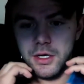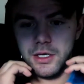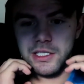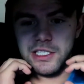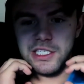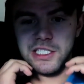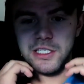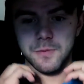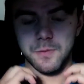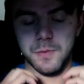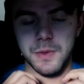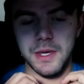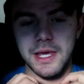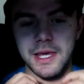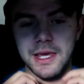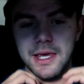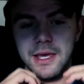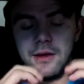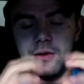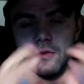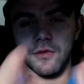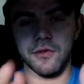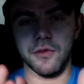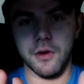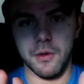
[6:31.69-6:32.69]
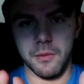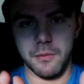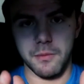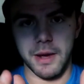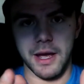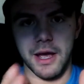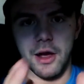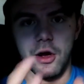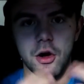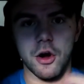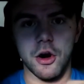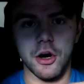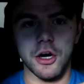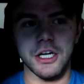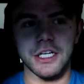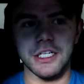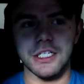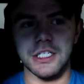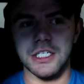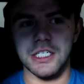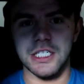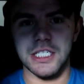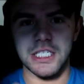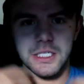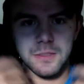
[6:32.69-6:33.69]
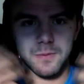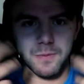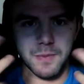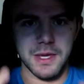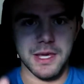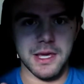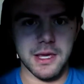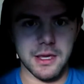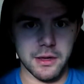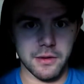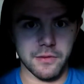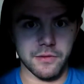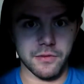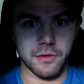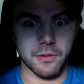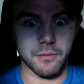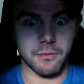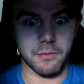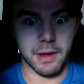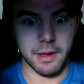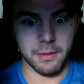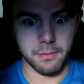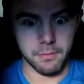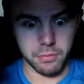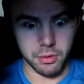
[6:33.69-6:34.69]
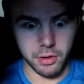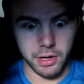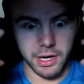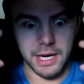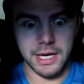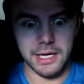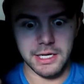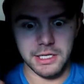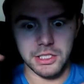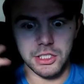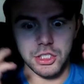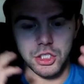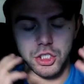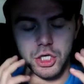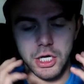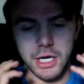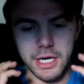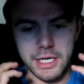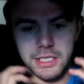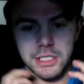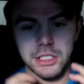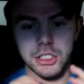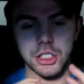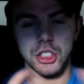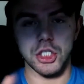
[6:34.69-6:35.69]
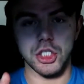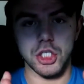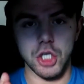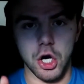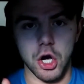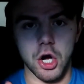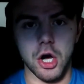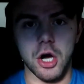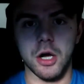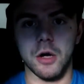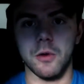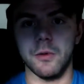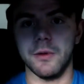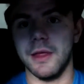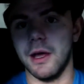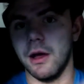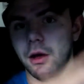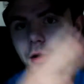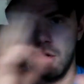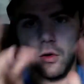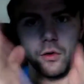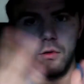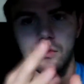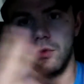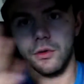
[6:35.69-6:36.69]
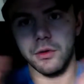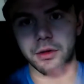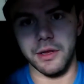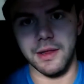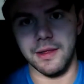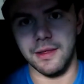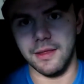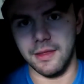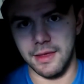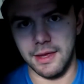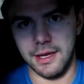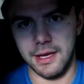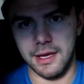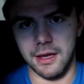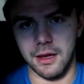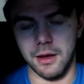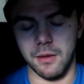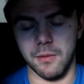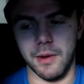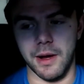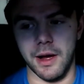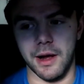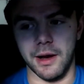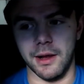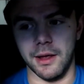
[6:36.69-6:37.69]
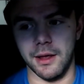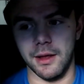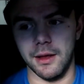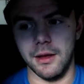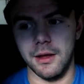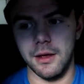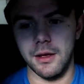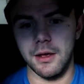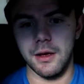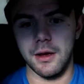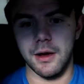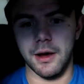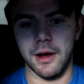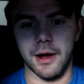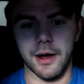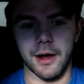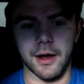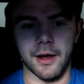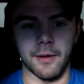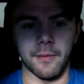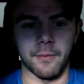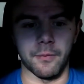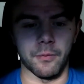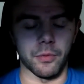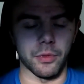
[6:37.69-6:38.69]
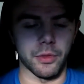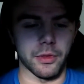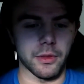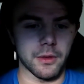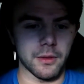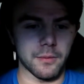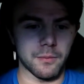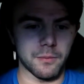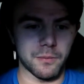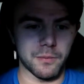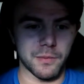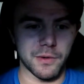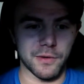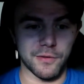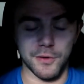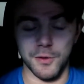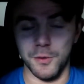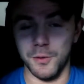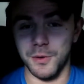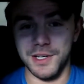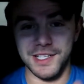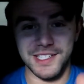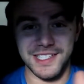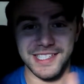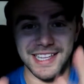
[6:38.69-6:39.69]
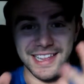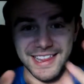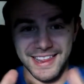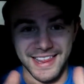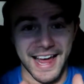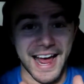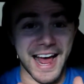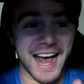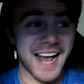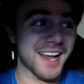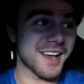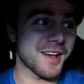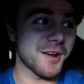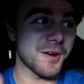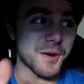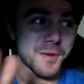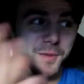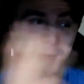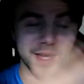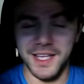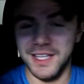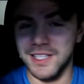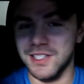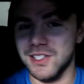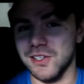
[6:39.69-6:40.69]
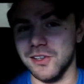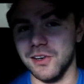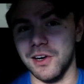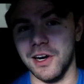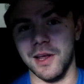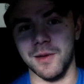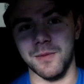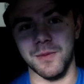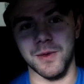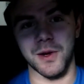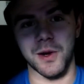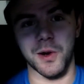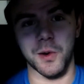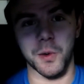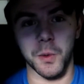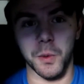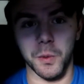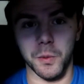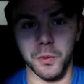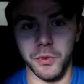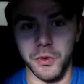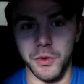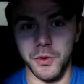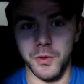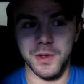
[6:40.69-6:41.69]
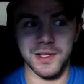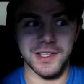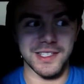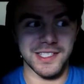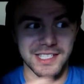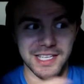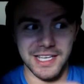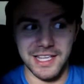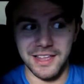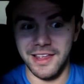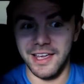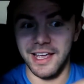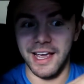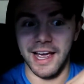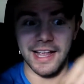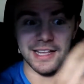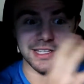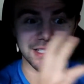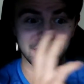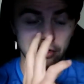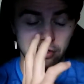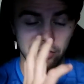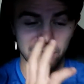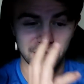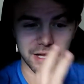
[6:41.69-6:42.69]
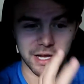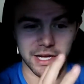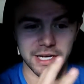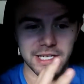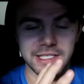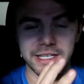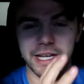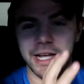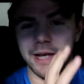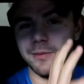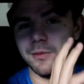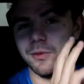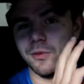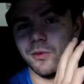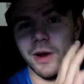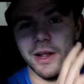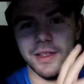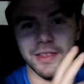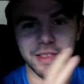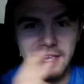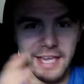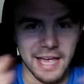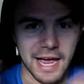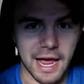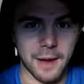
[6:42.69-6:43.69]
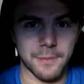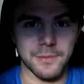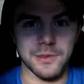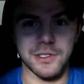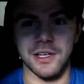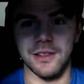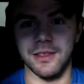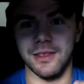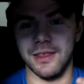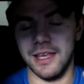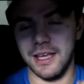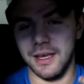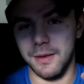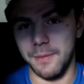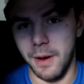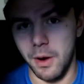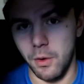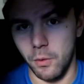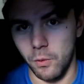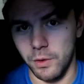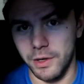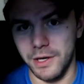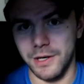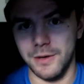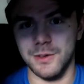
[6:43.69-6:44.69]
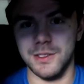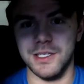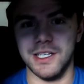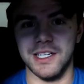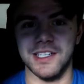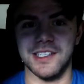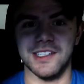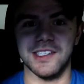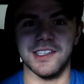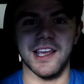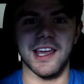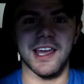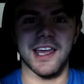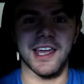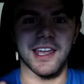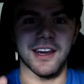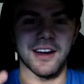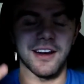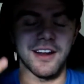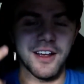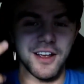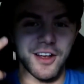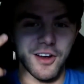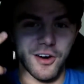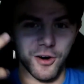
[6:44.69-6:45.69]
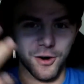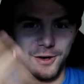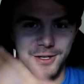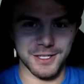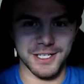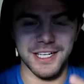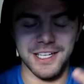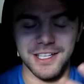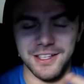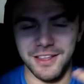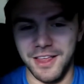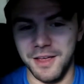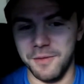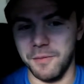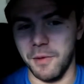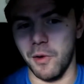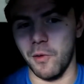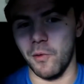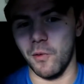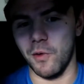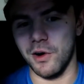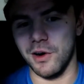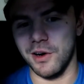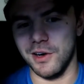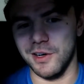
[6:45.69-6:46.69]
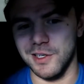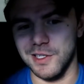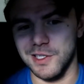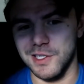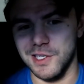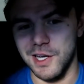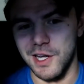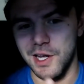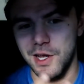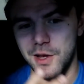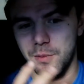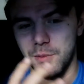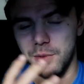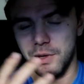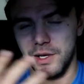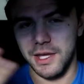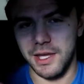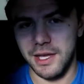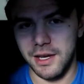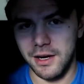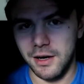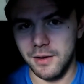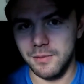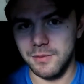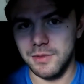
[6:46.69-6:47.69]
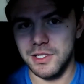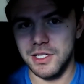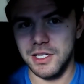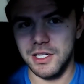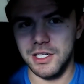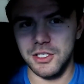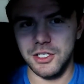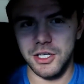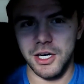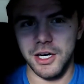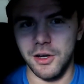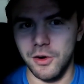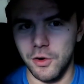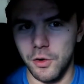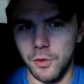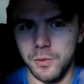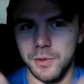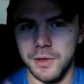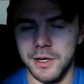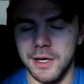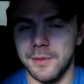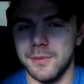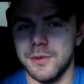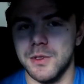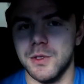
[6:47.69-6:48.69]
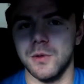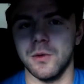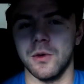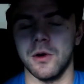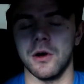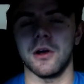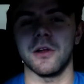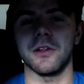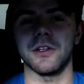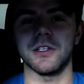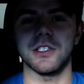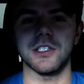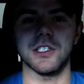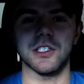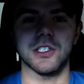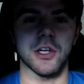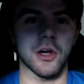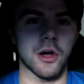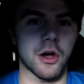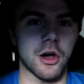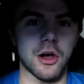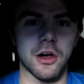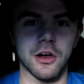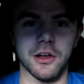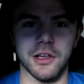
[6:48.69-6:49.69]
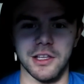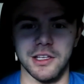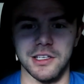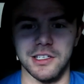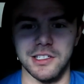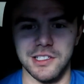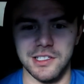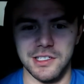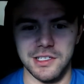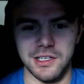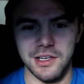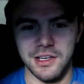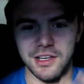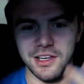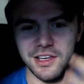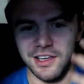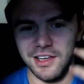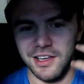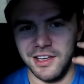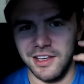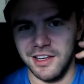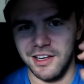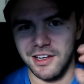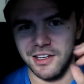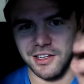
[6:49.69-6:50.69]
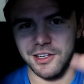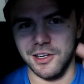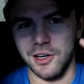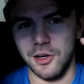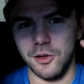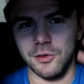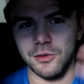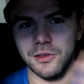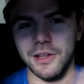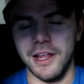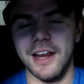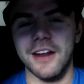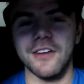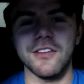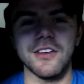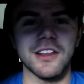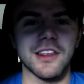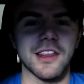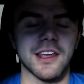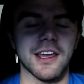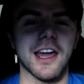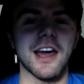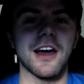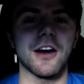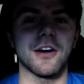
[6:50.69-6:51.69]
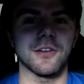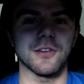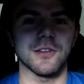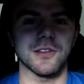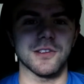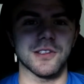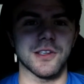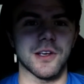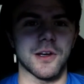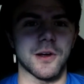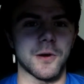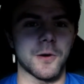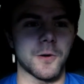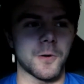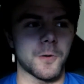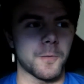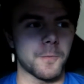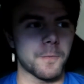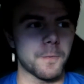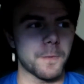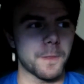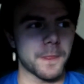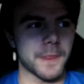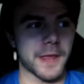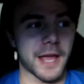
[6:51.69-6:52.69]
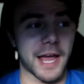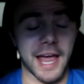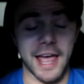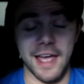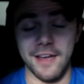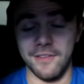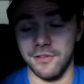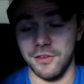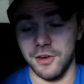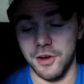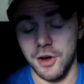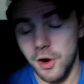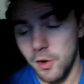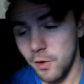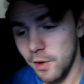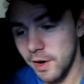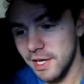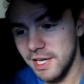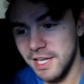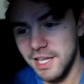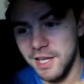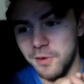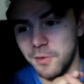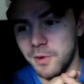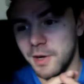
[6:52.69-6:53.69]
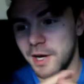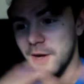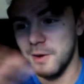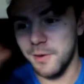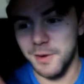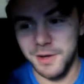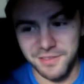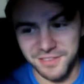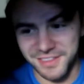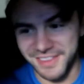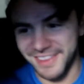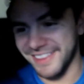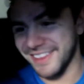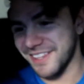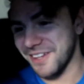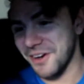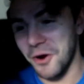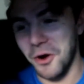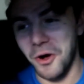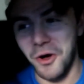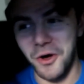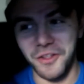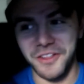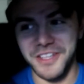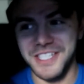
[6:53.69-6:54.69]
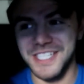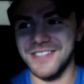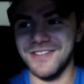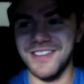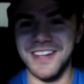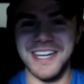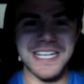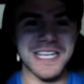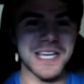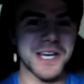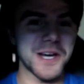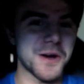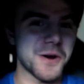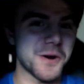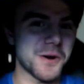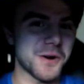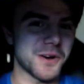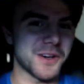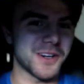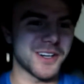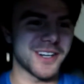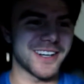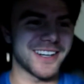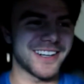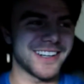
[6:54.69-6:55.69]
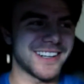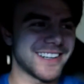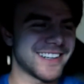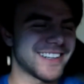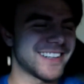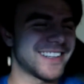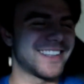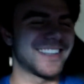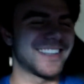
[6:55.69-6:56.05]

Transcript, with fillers: speaking from my heart and just speaking from my brain and just trying to just talk without overly thinking about it. If you want to see that, go to my Instagram. You know, you can see like I took a lot of time to write the caption, think about what I was going to say and articulate my words. But here I'm just going to try to open up to you all and just talk and just, you know, let everything out. So I have no idea what I would even call this video or